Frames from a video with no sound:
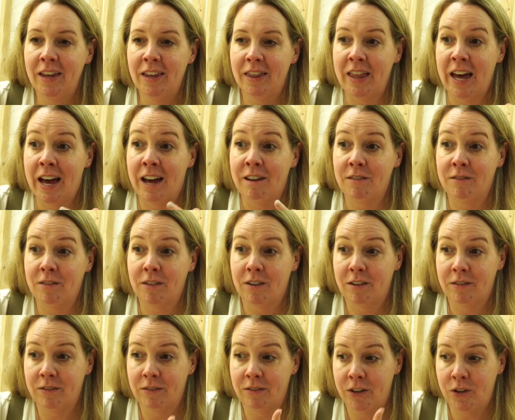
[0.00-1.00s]
That
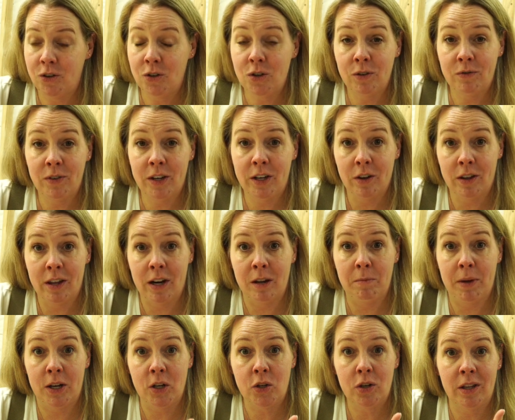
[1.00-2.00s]
YouTube video that I
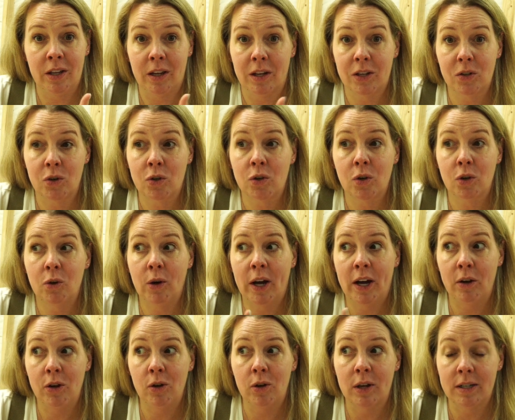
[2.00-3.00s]
mentioned, they also show you
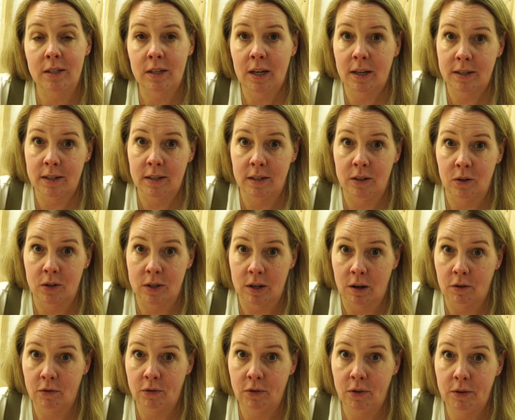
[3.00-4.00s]
how you can test it
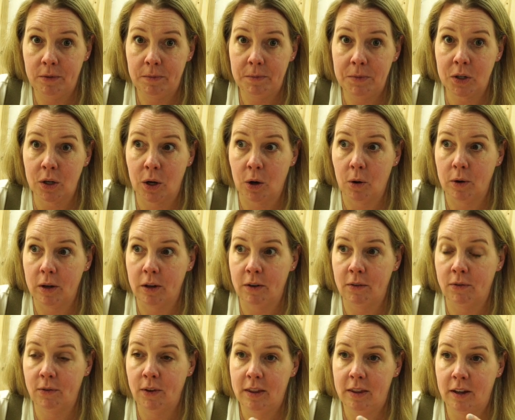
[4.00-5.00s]
yourself. So
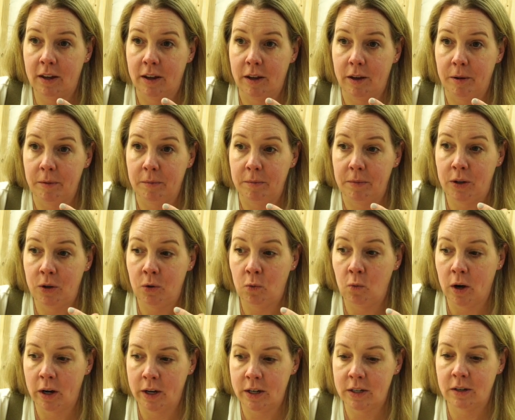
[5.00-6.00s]
if you
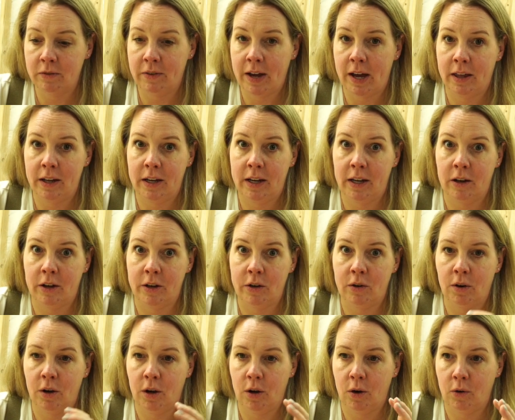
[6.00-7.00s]
wanted to validate on
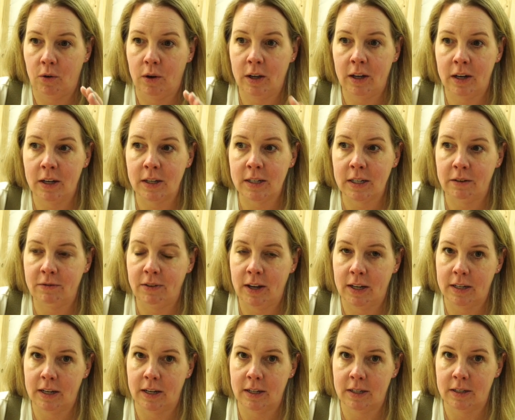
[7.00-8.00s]
your own, it is a
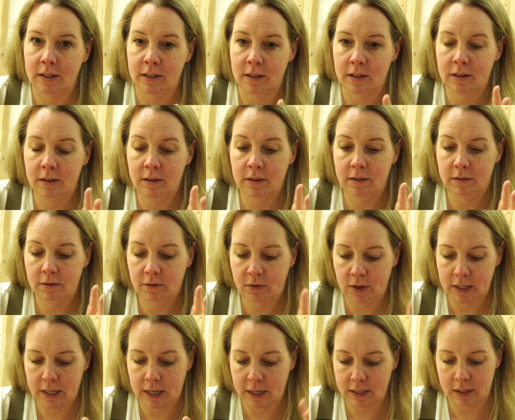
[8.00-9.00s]
fantastic
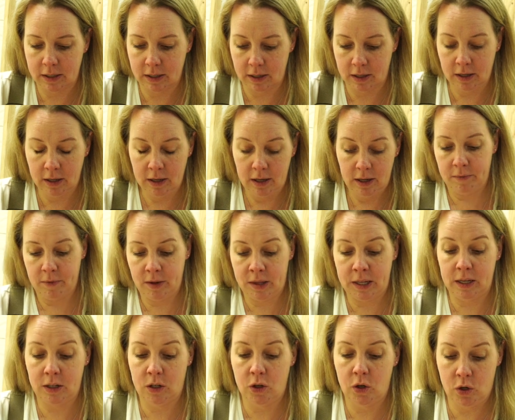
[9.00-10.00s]
thing
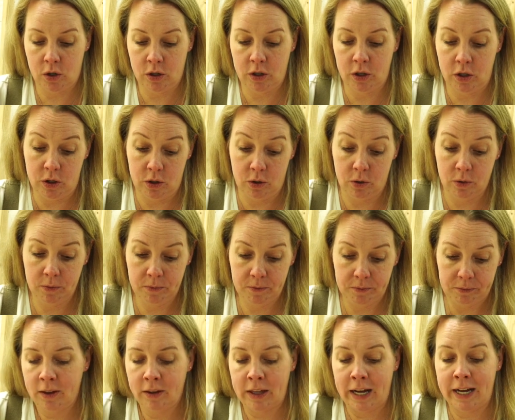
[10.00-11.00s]
to do.
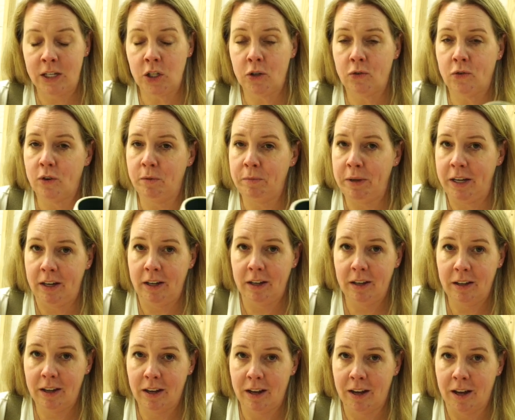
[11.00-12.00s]
That's for
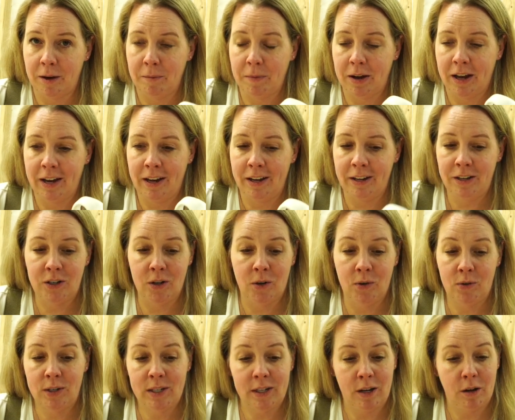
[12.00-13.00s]
me. I
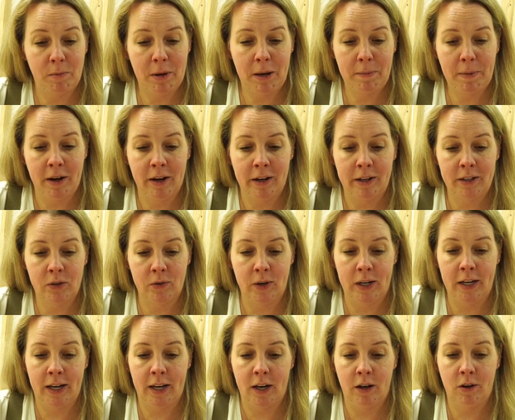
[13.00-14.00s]
don't sell my pots
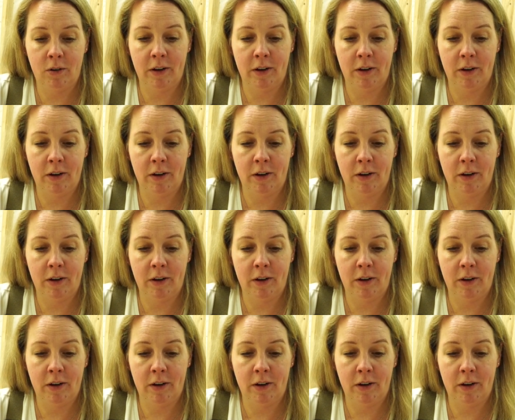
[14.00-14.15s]
right now.